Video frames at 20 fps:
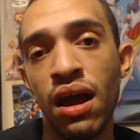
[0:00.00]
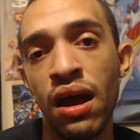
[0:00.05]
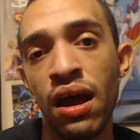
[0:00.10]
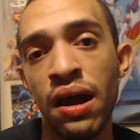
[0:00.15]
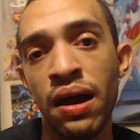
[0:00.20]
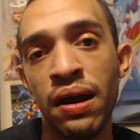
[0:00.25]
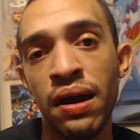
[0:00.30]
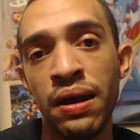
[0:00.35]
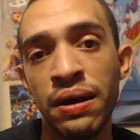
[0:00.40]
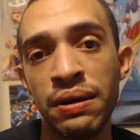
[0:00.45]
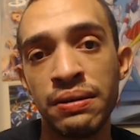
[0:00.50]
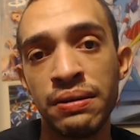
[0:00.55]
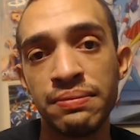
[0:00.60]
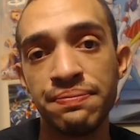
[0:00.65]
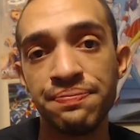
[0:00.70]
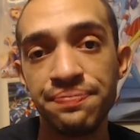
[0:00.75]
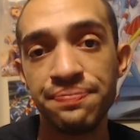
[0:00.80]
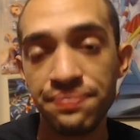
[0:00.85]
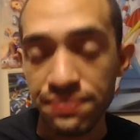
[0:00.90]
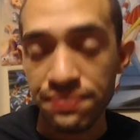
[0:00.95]

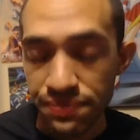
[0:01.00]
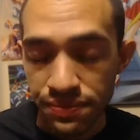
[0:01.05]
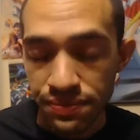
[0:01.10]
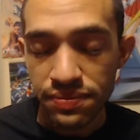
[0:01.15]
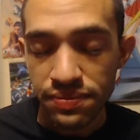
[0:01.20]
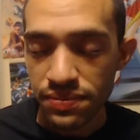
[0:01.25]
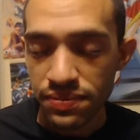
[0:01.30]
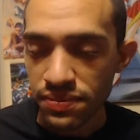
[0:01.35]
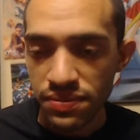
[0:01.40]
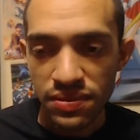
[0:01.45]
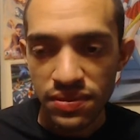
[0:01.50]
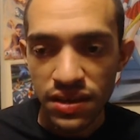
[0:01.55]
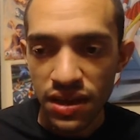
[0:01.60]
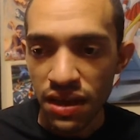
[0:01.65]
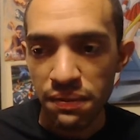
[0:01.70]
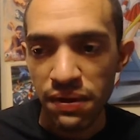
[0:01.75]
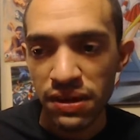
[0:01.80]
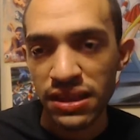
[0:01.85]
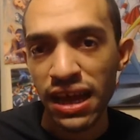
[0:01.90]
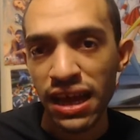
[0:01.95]

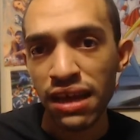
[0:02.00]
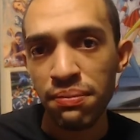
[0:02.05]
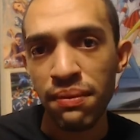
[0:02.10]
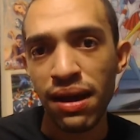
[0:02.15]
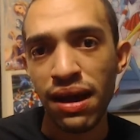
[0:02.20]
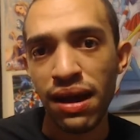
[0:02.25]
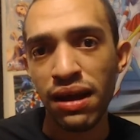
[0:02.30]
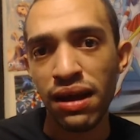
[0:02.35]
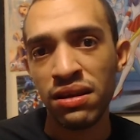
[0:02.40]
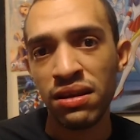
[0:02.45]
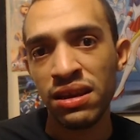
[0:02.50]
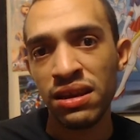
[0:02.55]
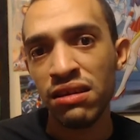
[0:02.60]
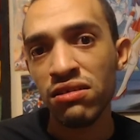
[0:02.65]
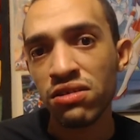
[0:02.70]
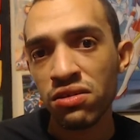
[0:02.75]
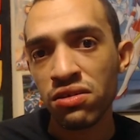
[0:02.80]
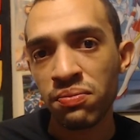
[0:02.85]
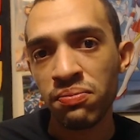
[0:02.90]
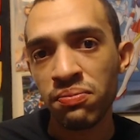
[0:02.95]
that's my
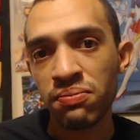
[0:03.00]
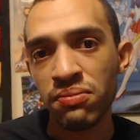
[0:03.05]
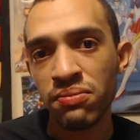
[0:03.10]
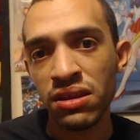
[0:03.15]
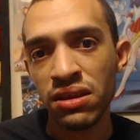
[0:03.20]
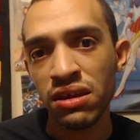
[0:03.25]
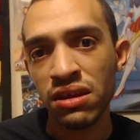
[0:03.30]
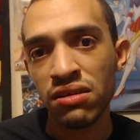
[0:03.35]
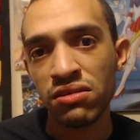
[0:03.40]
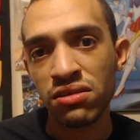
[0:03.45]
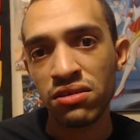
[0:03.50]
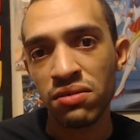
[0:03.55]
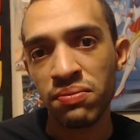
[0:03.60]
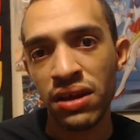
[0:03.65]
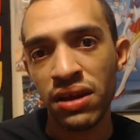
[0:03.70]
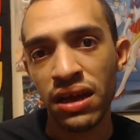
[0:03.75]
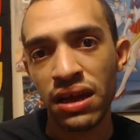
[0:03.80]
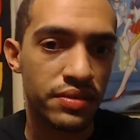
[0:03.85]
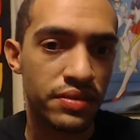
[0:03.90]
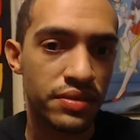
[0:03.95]
little
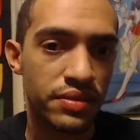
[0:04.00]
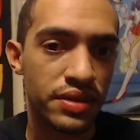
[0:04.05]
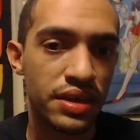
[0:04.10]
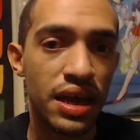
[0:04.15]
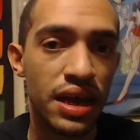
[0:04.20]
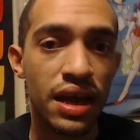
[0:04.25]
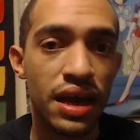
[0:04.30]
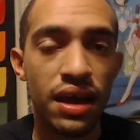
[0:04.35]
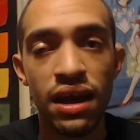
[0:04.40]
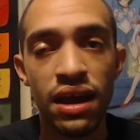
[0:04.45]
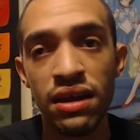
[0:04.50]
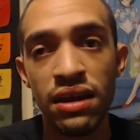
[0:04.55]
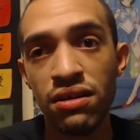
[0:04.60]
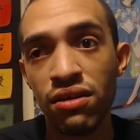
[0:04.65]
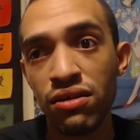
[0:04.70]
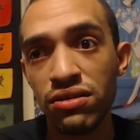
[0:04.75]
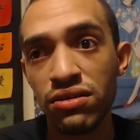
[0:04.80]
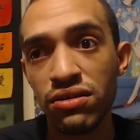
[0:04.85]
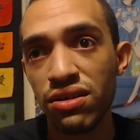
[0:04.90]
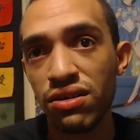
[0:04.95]
complaint. And
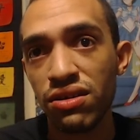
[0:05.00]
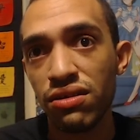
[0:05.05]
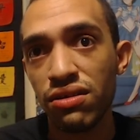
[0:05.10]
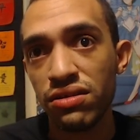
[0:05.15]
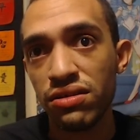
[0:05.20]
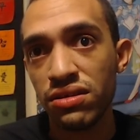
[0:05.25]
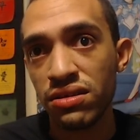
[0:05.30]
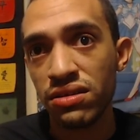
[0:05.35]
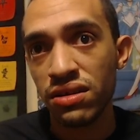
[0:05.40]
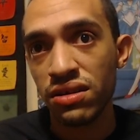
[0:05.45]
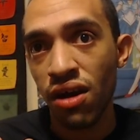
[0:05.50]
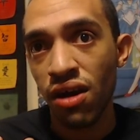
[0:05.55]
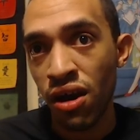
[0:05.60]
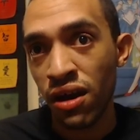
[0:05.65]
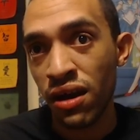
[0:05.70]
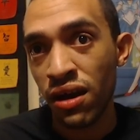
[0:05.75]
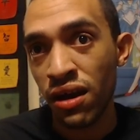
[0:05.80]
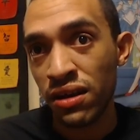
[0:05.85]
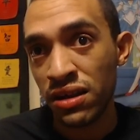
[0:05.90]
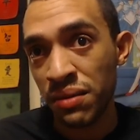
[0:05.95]
also,
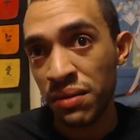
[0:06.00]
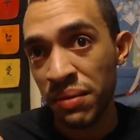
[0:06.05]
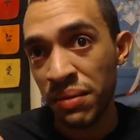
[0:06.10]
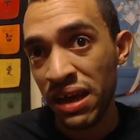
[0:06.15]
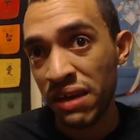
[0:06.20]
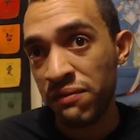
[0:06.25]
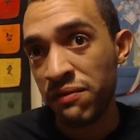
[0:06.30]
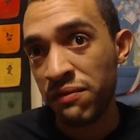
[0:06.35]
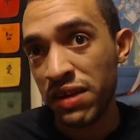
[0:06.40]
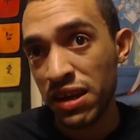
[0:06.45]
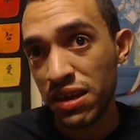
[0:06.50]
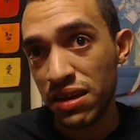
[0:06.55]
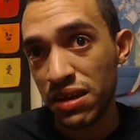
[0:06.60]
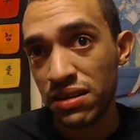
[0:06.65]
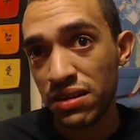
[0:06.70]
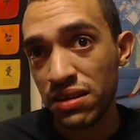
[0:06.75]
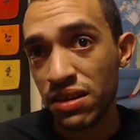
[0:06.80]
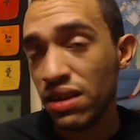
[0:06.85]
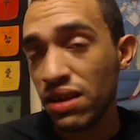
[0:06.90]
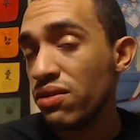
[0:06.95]
the main
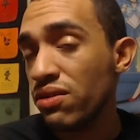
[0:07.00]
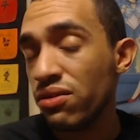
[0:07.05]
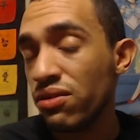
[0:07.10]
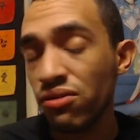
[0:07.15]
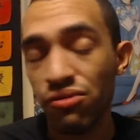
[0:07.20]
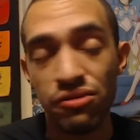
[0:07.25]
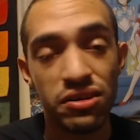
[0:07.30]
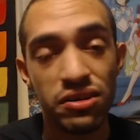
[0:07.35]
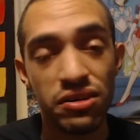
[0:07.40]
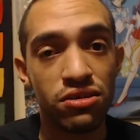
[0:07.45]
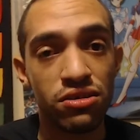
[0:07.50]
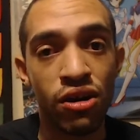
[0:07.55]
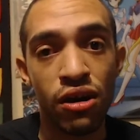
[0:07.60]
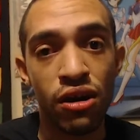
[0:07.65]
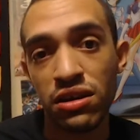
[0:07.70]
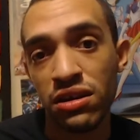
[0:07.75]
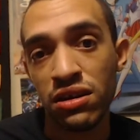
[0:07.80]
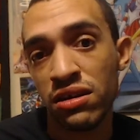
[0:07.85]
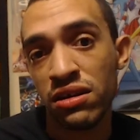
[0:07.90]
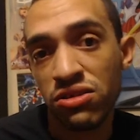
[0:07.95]
villain, who is
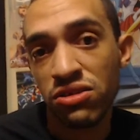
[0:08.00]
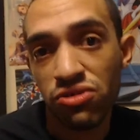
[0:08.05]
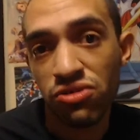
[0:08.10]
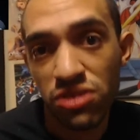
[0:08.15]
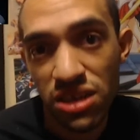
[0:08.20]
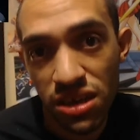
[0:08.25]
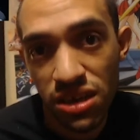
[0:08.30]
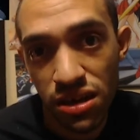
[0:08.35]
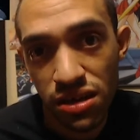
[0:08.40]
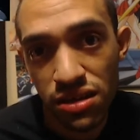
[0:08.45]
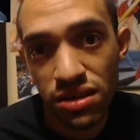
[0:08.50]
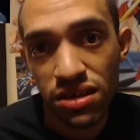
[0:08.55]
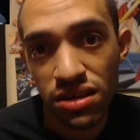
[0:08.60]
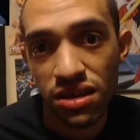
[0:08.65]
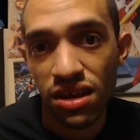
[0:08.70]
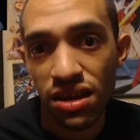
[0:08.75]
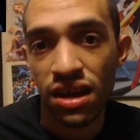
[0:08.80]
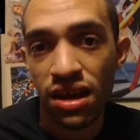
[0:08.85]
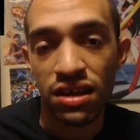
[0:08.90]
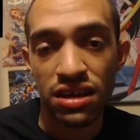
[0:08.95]
Arden Uzudia,
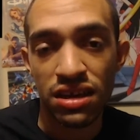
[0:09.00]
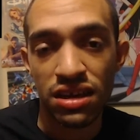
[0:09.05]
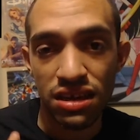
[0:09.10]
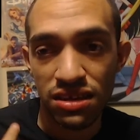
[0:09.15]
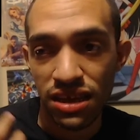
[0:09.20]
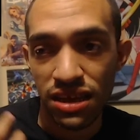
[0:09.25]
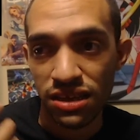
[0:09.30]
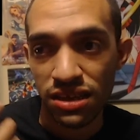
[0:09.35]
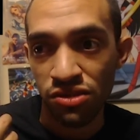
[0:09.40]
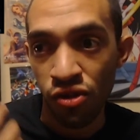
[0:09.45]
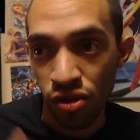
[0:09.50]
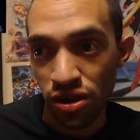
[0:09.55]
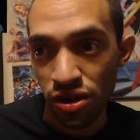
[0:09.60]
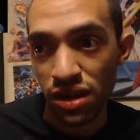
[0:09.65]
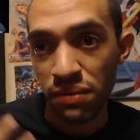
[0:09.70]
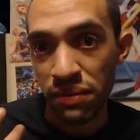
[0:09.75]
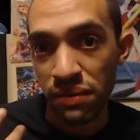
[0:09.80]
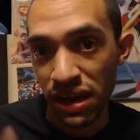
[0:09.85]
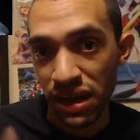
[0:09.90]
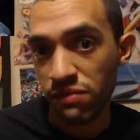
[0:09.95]
he is like the
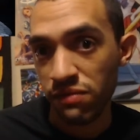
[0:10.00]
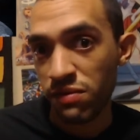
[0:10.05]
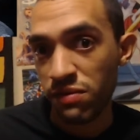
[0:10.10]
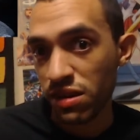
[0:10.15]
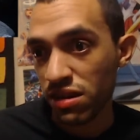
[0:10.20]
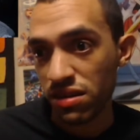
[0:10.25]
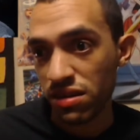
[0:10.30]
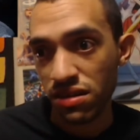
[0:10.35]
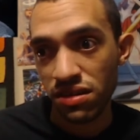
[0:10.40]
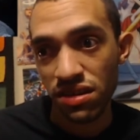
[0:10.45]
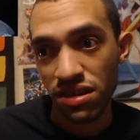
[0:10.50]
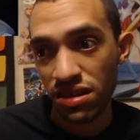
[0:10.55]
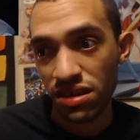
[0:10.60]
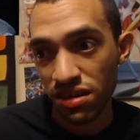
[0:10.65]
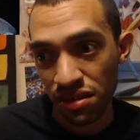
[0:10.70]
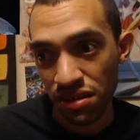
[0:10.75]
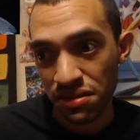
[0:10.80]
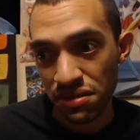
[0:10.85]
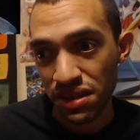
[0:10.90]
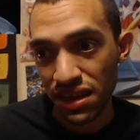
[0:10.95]
only main villain
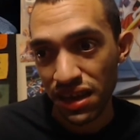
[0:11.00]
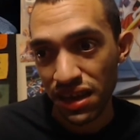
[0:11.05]
of the